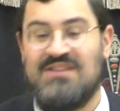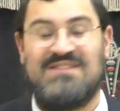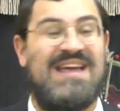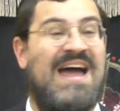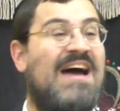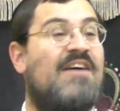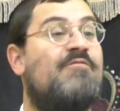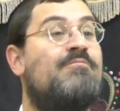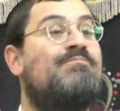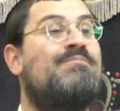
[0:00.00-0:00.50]
to
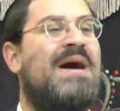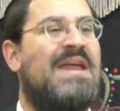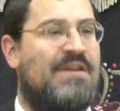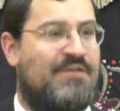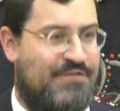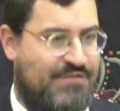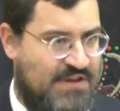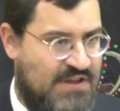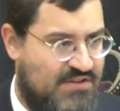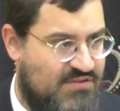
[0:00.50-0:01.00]
have
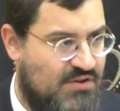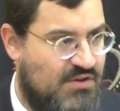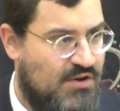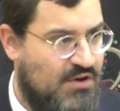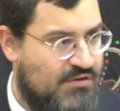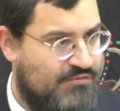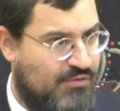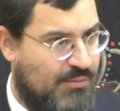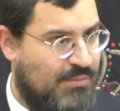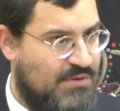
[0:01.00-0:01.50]
benefit
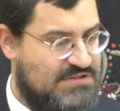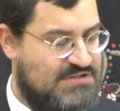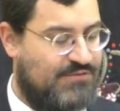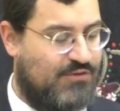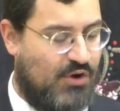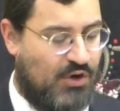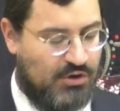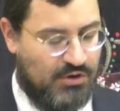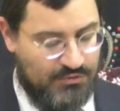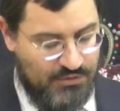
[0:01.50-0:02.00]
from Basar
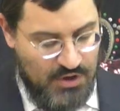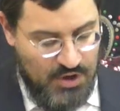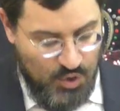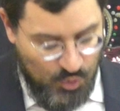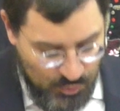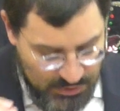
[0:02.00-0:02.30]
B'Chalav,